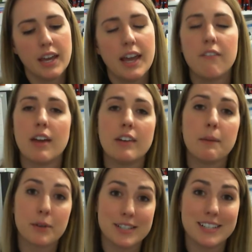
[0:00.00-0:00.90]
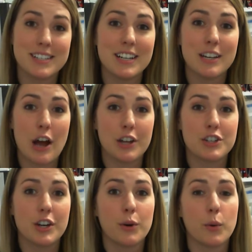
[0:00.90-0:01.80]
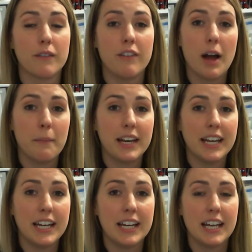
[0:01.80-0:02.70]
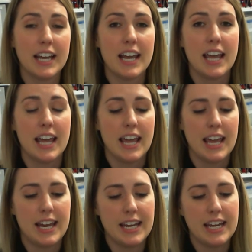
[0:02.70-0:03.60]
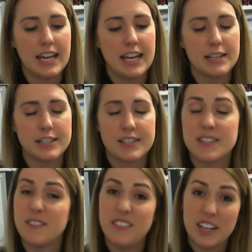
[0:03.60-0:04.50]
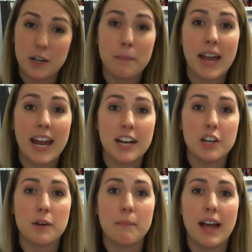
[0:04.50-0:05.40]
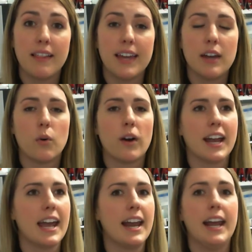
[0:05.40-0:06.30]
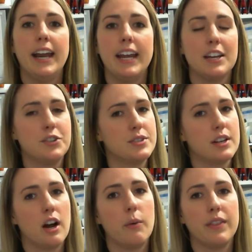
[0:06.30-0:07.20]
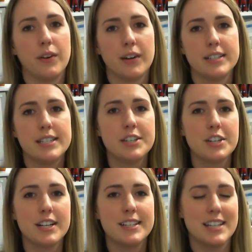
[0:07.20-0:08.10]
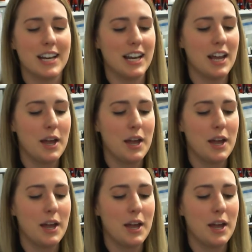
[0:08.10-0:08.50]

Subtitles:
If you have any persistent nausea or vomiting, any severe pain in your belly, or again, any issues at all with your incisions, any